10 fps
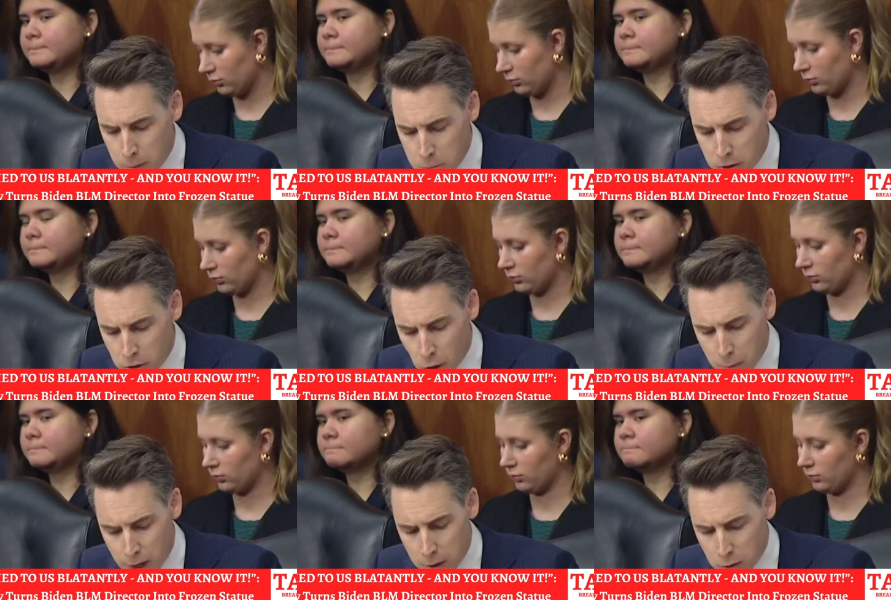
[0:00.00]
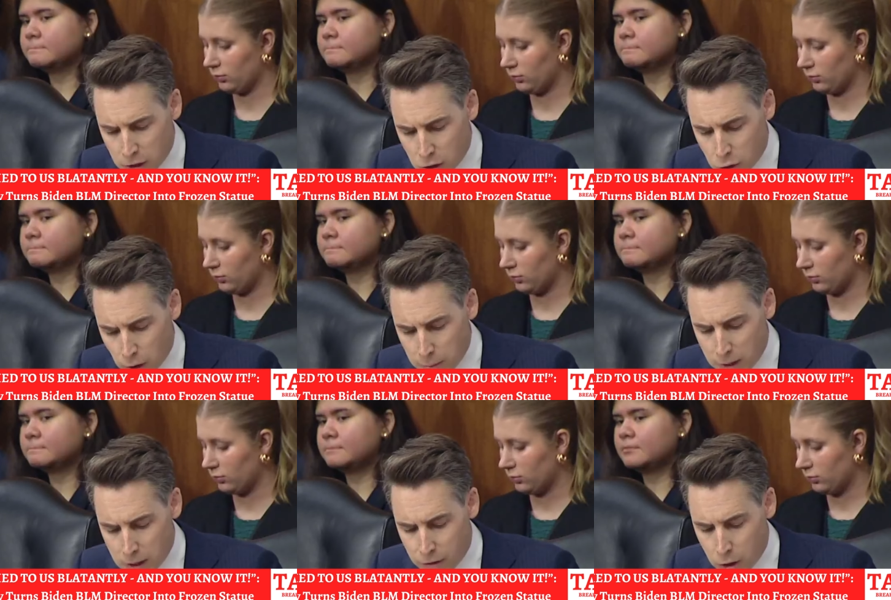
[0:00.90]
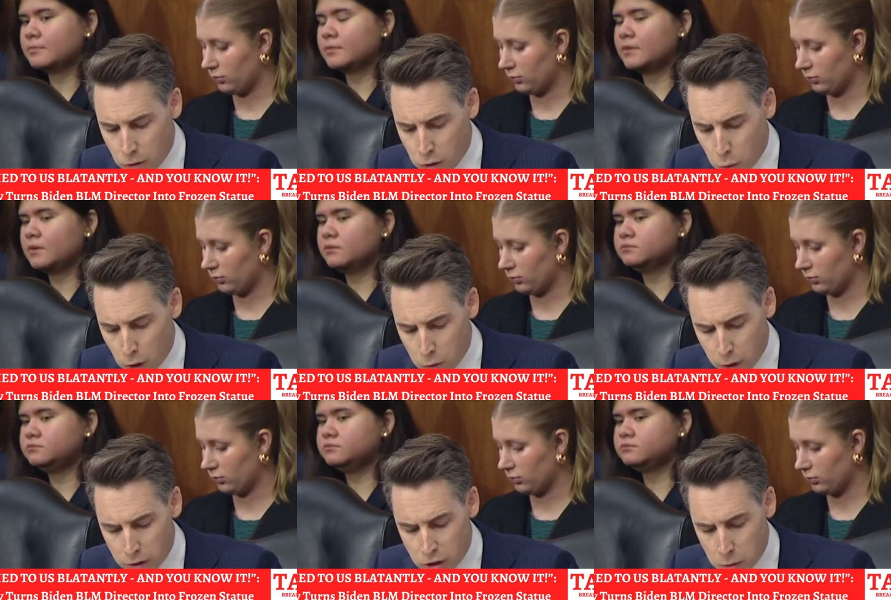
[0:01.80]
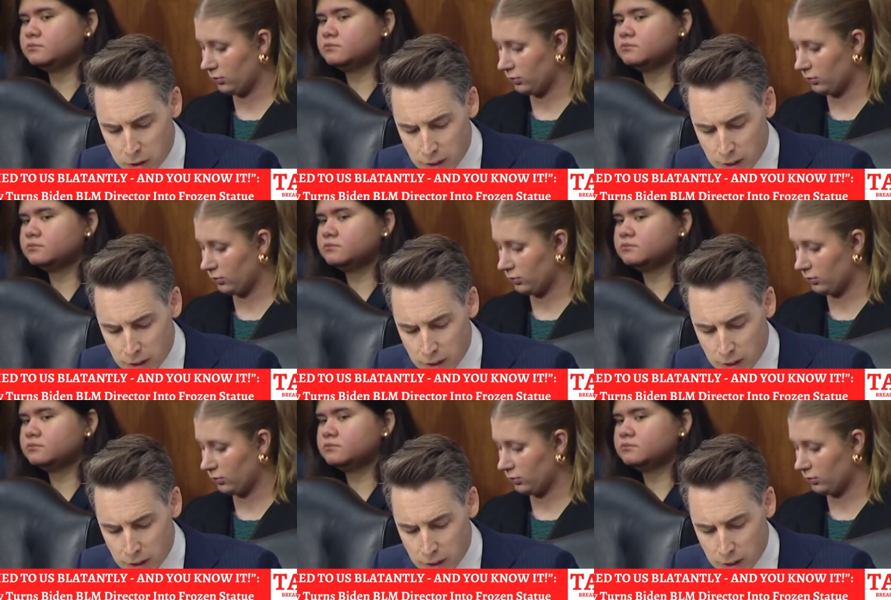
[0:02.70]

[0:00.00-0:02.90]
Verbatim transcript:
Speaker 1: Ms. Stone Manning was extremely difficult to work with. She was